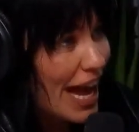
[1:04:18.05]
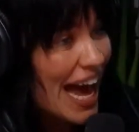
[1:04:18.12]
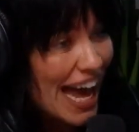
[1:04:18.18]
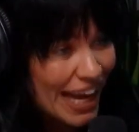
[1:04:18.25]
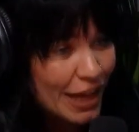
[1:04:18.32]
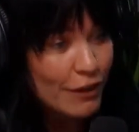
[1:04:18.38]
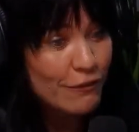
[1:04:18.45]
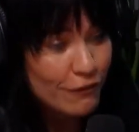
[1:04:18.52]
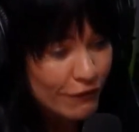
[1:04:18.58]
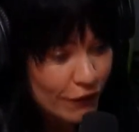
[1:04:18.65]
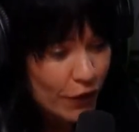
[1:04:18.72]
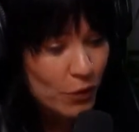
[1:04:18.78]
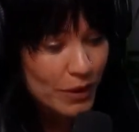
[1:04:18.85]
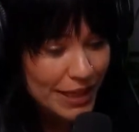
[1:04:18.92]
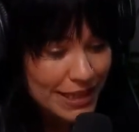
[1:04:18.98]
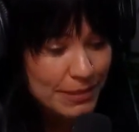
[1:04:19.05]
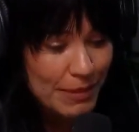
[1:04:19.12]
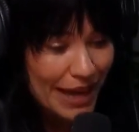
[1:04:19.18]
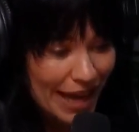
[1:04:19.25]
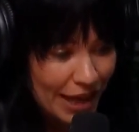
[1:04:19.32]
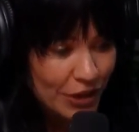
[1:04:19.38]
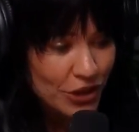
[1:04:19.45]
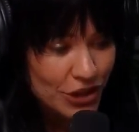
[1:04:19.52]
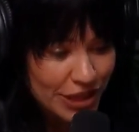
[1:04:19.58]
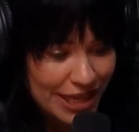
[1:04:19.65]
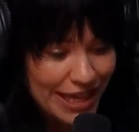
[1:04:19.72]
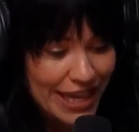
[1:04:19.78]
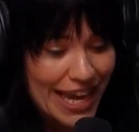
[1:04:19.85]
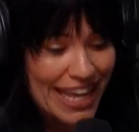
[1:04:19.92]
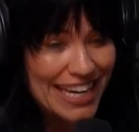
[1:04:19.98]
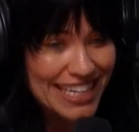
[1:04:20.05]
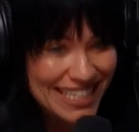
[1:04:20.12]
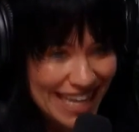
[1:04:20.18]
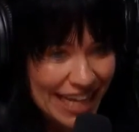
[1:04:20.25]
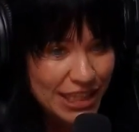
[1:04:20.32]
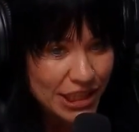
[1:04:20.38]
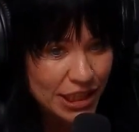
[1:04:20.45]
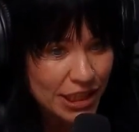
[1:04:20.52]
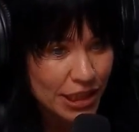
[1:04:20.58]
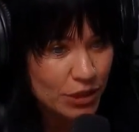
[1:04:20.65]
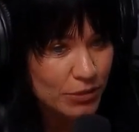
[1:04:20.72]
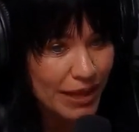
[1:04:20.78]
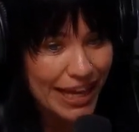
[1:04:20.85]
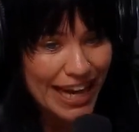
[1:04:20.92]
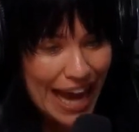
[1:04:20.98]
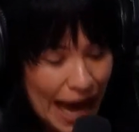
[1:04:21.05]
I can focus my energy and intentionally create